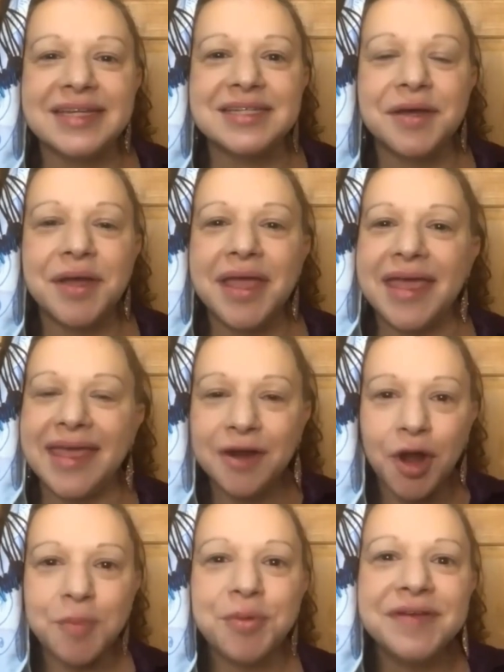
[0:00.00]
that
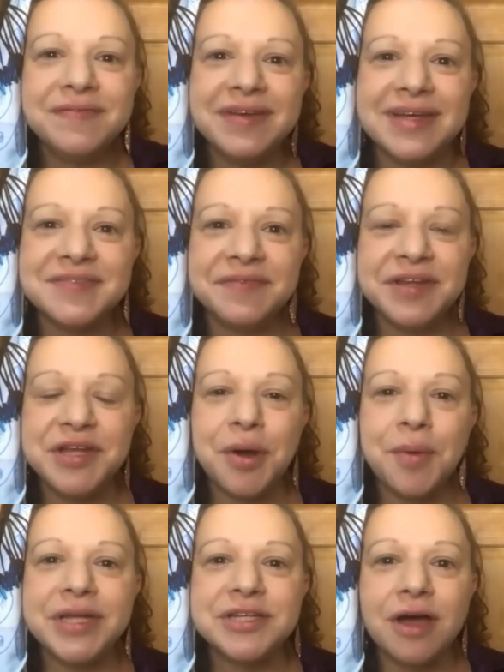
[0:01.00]
in our previous
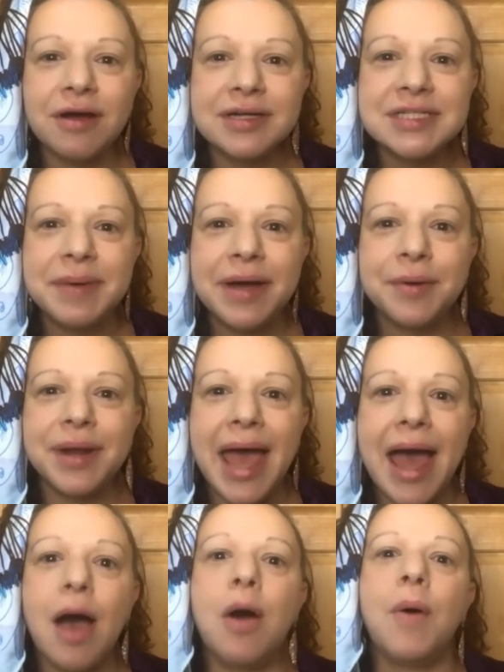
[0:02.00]
video, we talked about
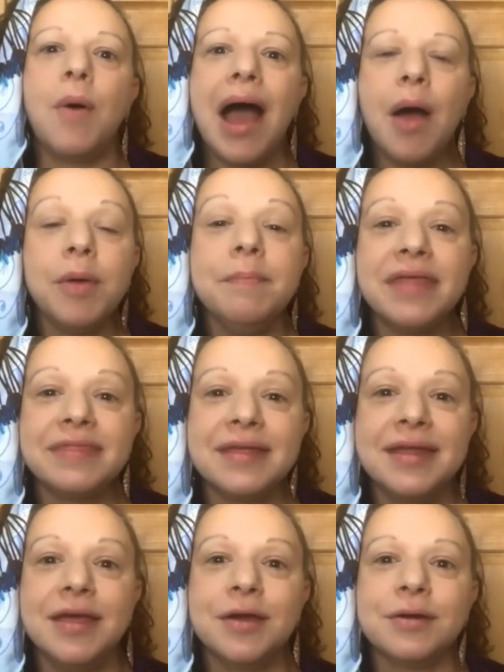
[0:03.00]
how our
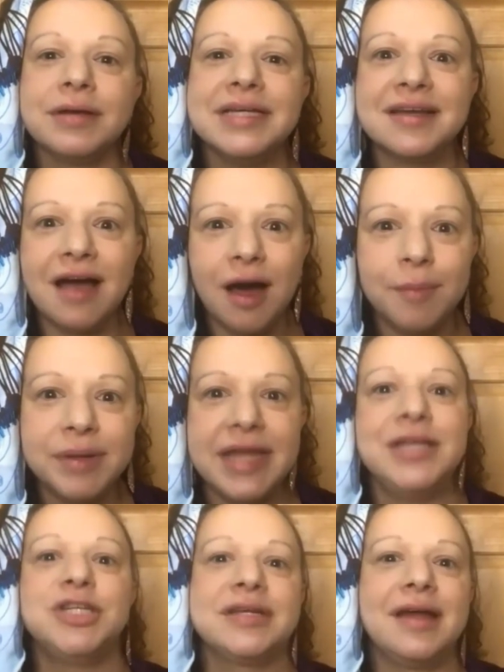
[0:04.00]
method here is a
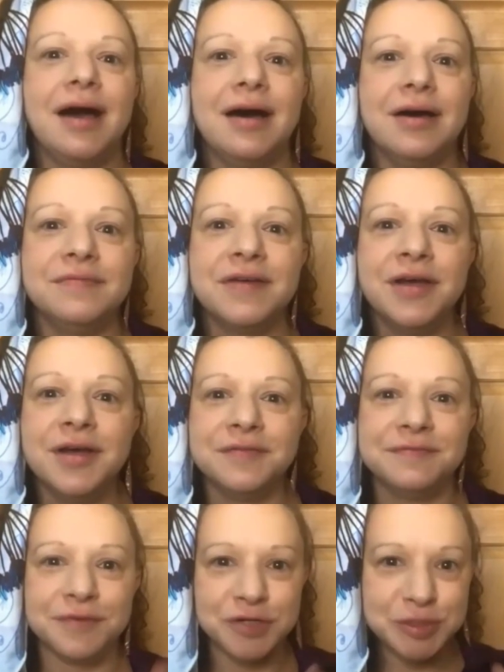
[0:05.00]
combination of
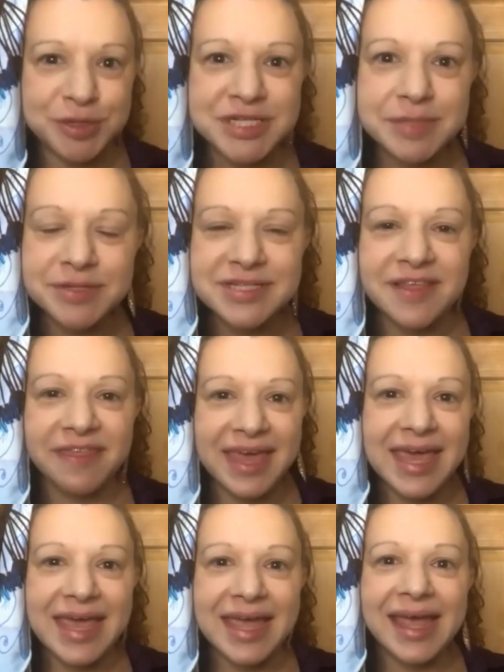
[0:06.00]
first principles
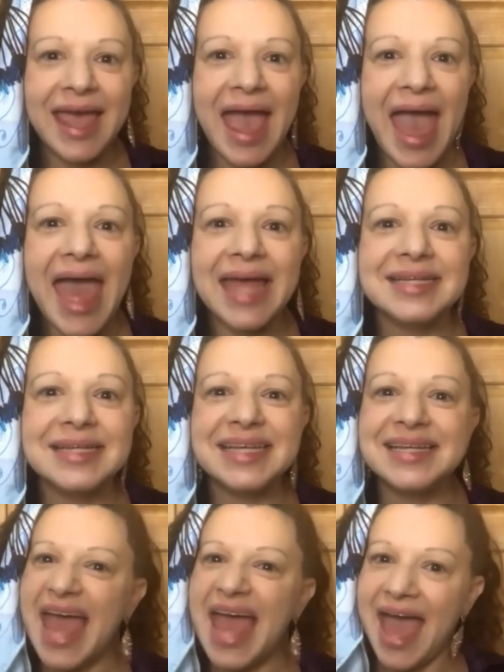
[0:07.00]
thinking and
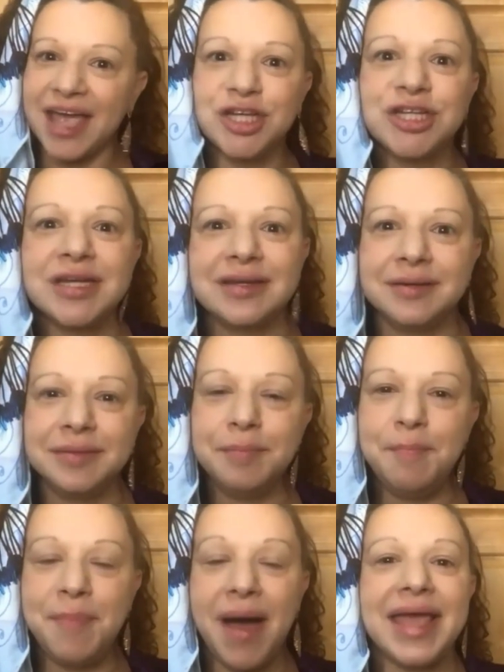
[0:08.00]
an action
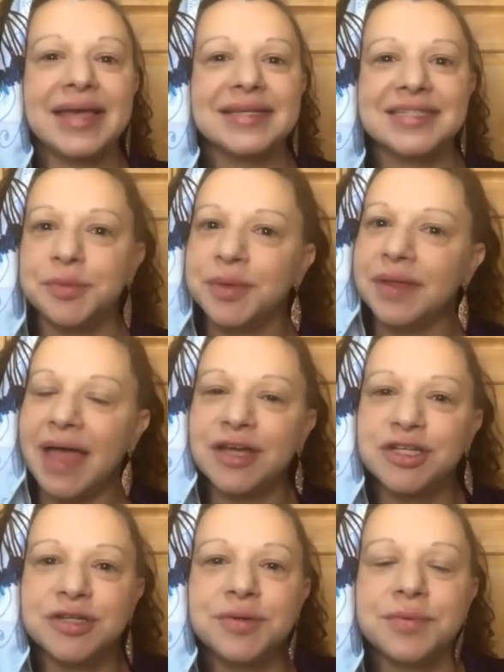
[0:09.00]
bias and real
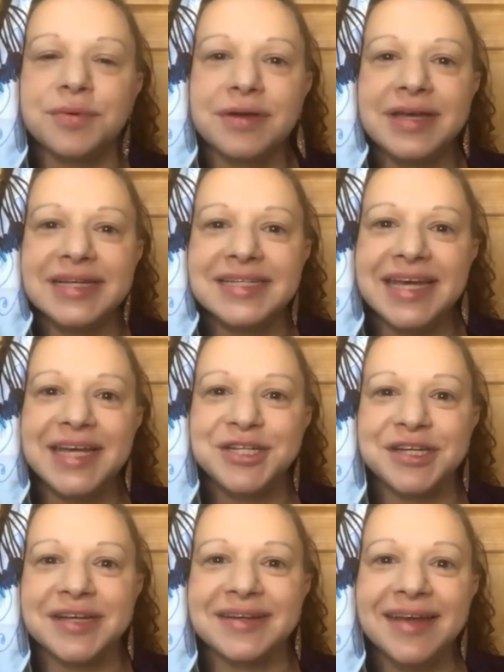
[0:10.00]
action
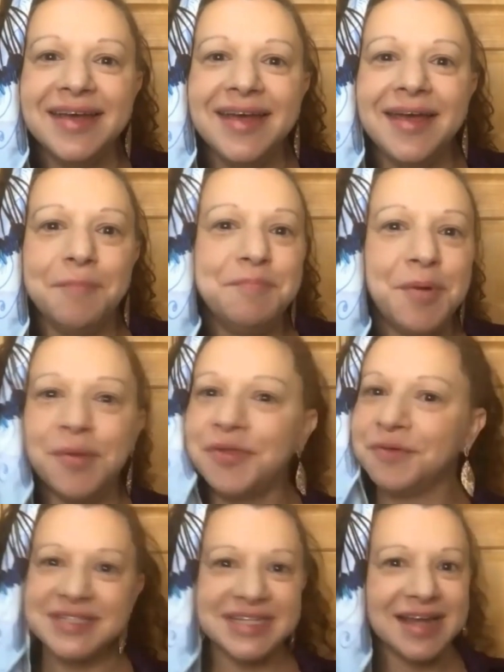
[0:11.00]
orientation. Both
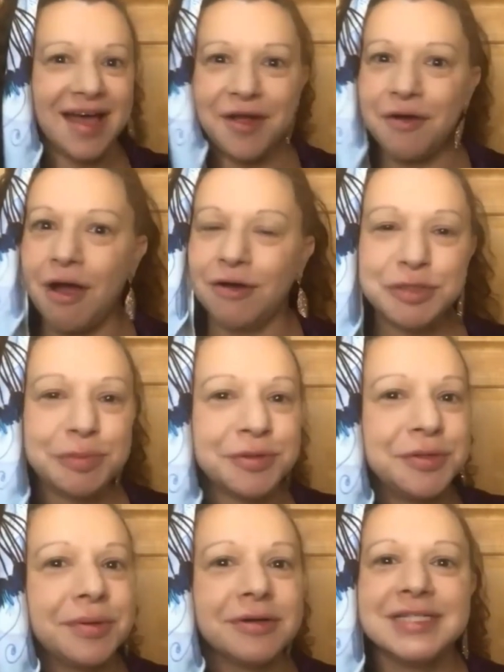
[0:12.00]
Chris and I are
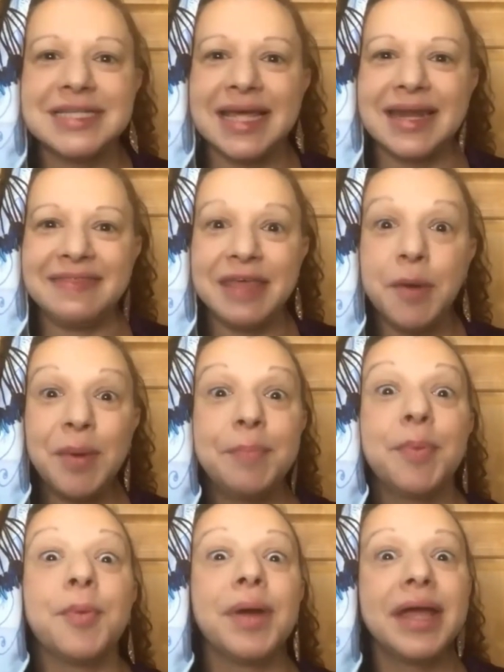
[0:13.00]
entrepreneurs, and I think we
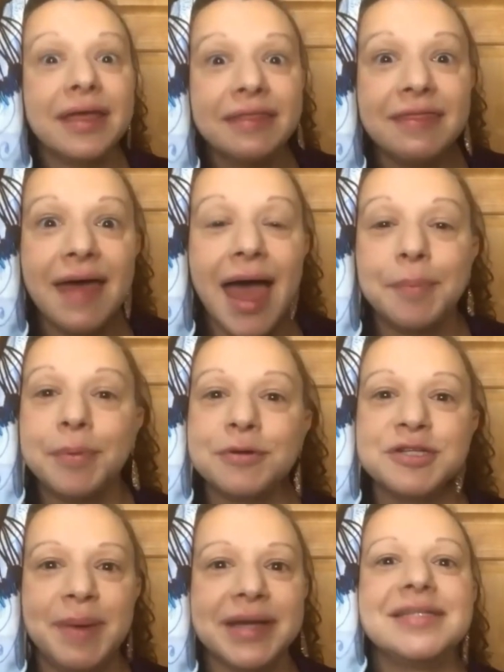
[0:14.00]
bring that
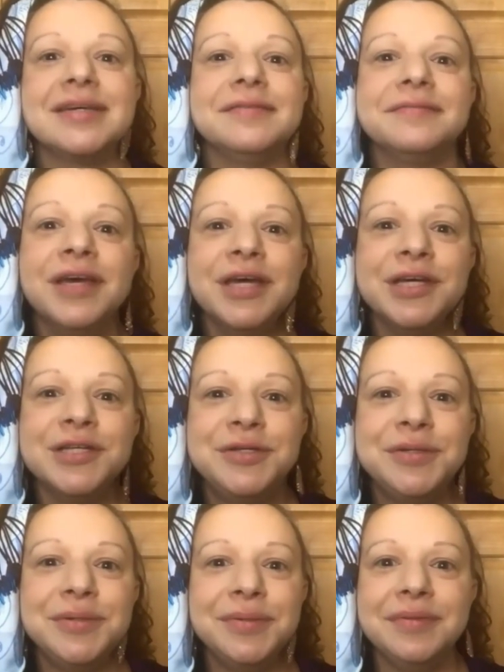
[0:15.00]
perspective
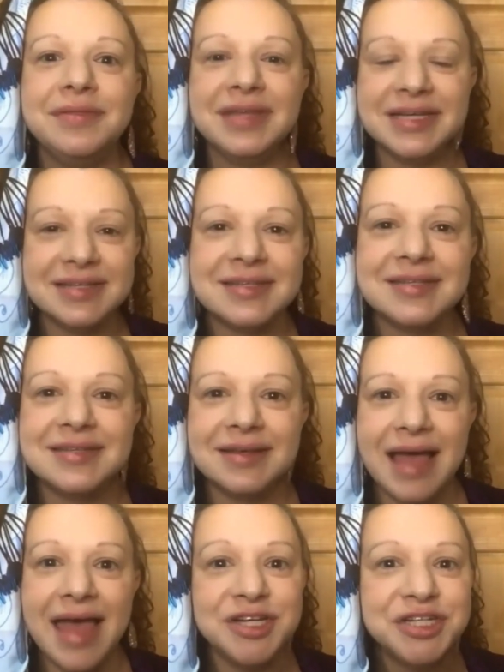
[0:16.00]
to this
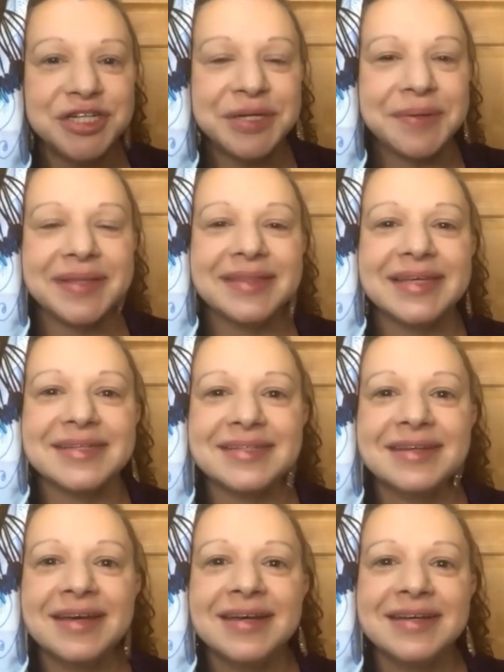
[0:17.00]
issue and this
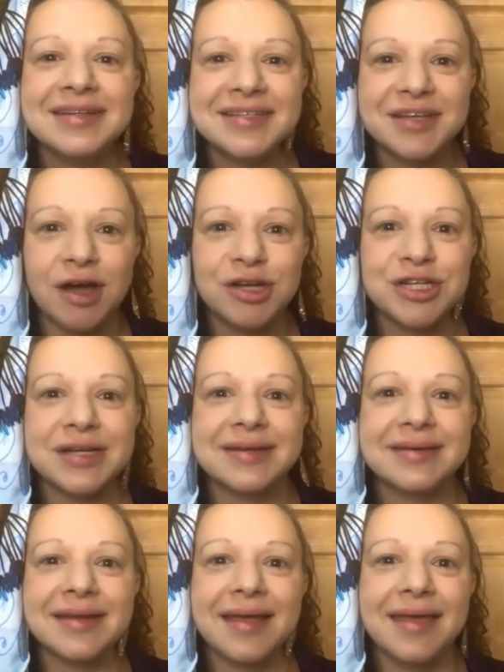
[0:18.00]
discussion
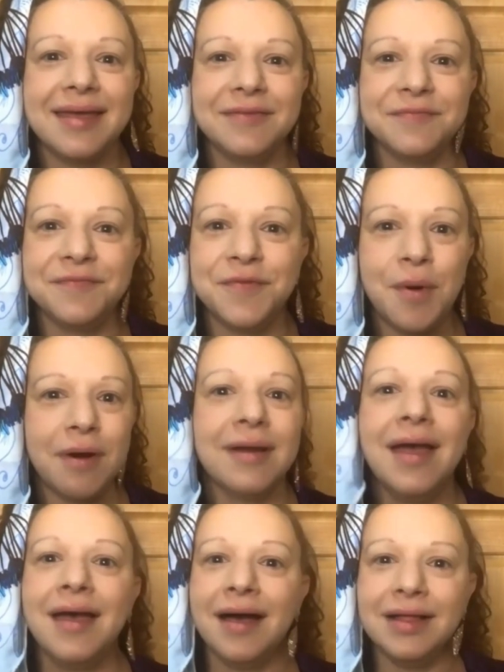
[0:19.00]

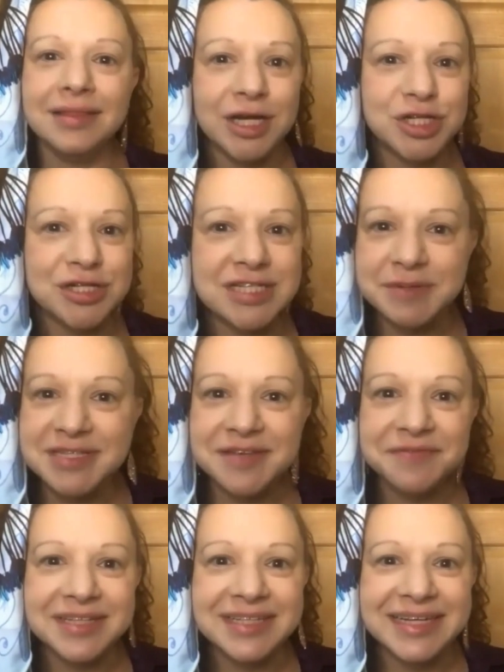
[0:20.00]
for elections
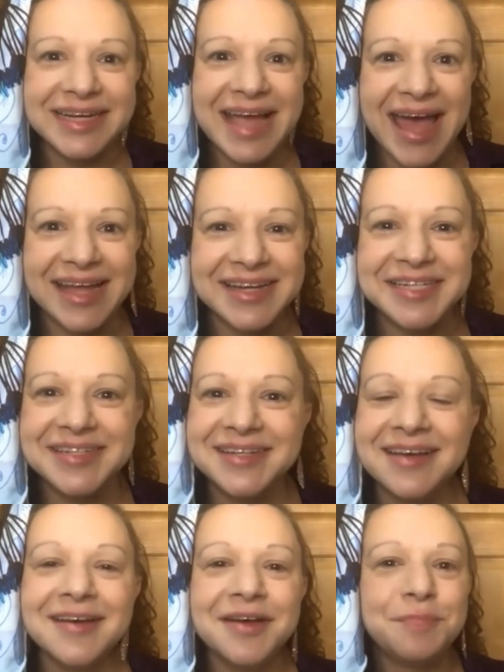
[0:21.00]
specifically and
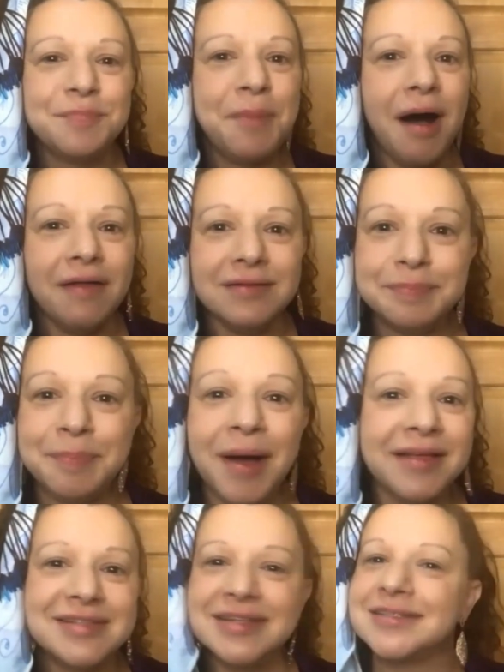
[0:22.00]

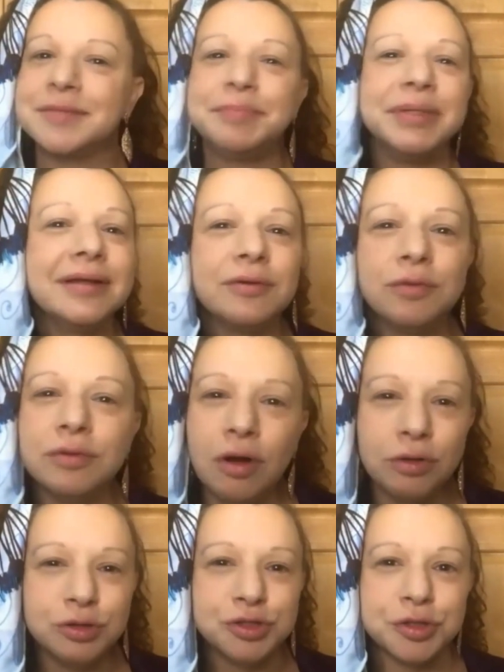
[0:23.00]
politics and political
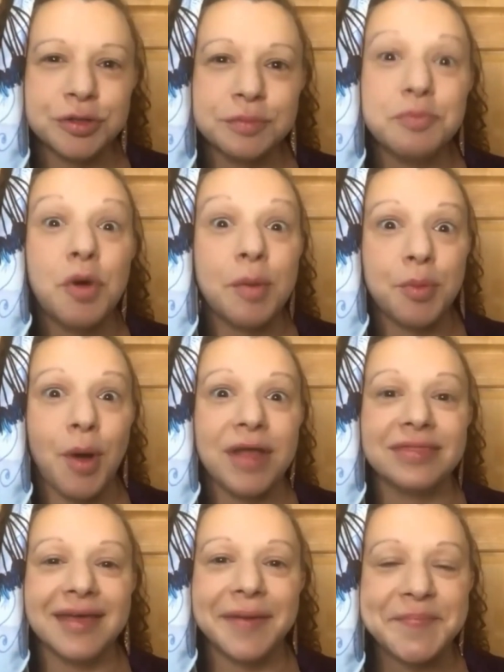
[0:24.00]
culture more
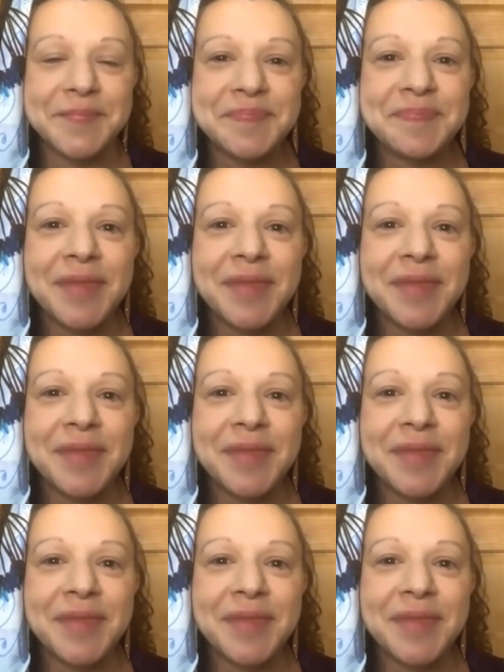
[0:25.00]
broadly.